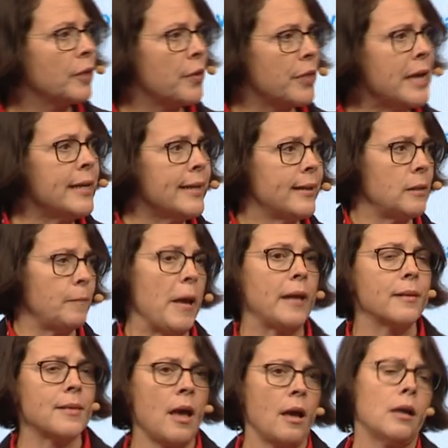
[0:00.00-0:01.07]
They
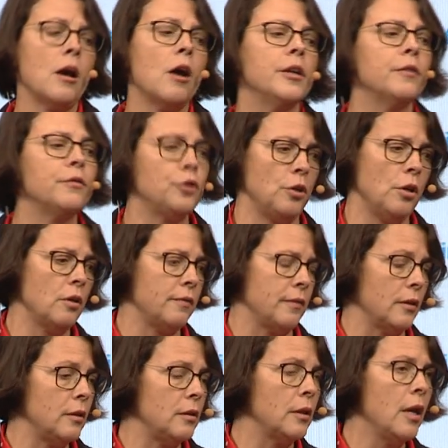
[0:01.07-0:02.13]
expect that kind of
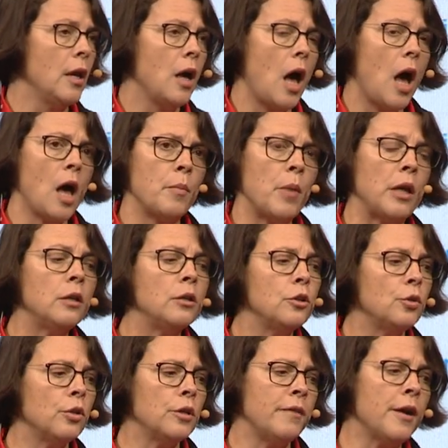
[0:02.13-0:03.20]
service um, in
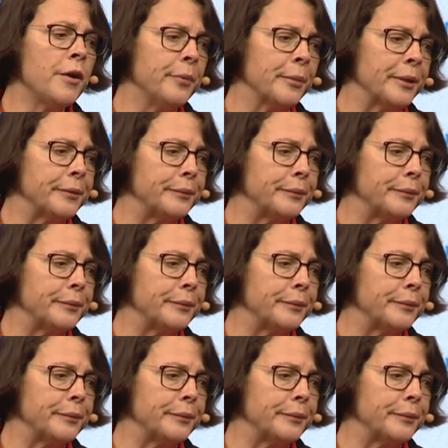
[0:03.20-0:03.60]
your environment